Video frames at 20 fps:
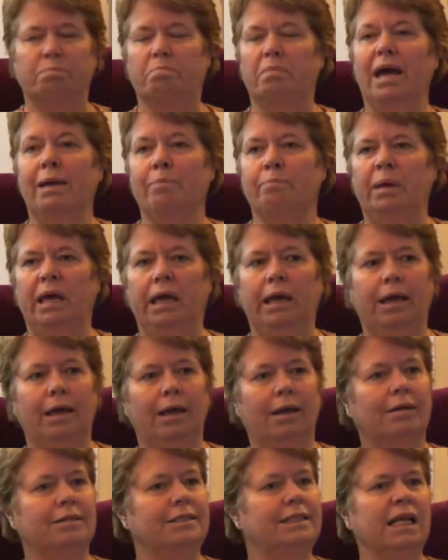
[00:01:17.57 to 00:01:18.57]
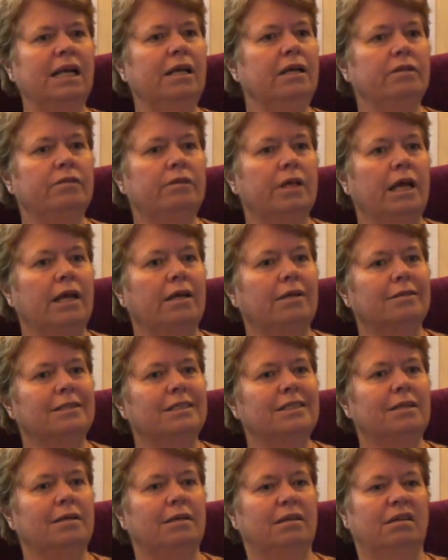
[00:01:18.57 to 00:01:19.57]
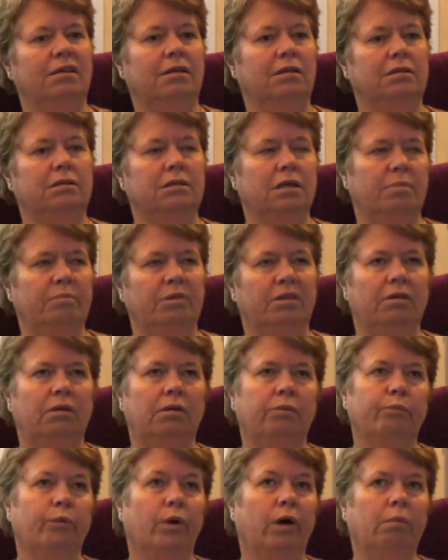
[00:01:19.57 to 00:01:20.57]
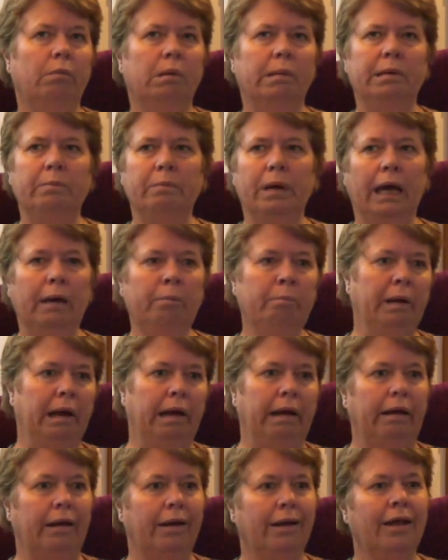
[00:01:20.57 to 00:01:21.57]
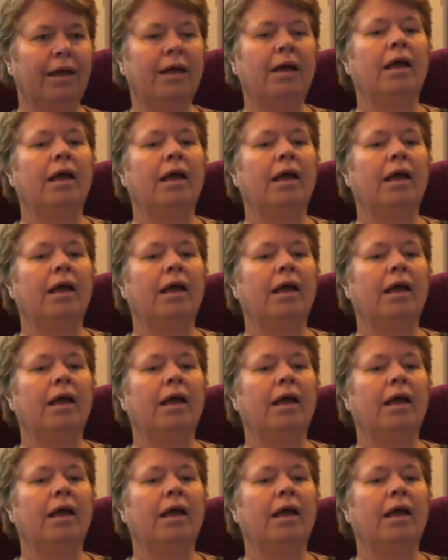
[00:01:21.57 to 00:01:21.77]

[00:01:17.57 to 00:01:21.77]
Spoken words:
mapping, silly things that at the time you're thinking, why am I mapping?